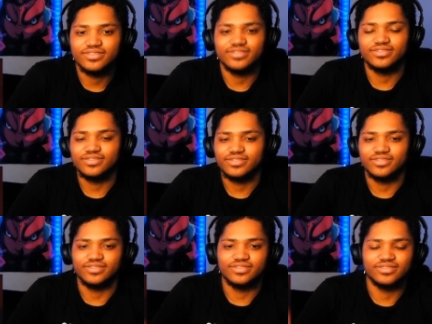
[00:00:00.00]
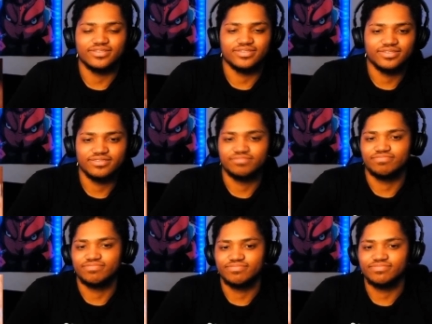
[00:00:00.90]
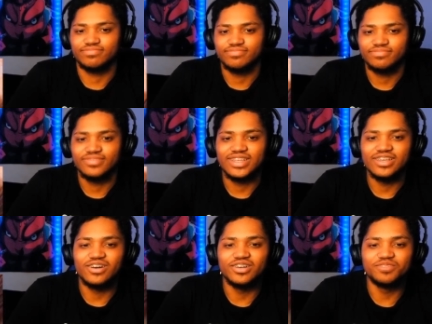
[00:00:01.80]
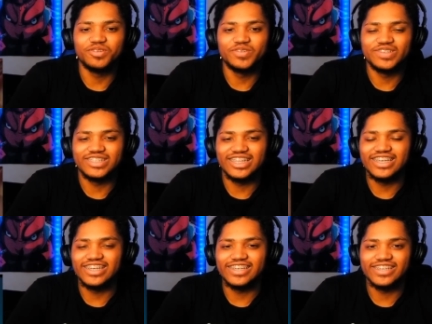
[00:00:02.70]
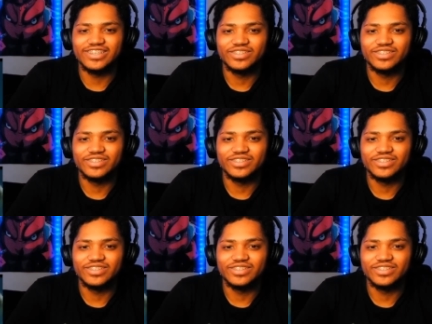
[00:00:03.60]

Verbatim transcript: Talk about toasted. Yo, this movie was lit.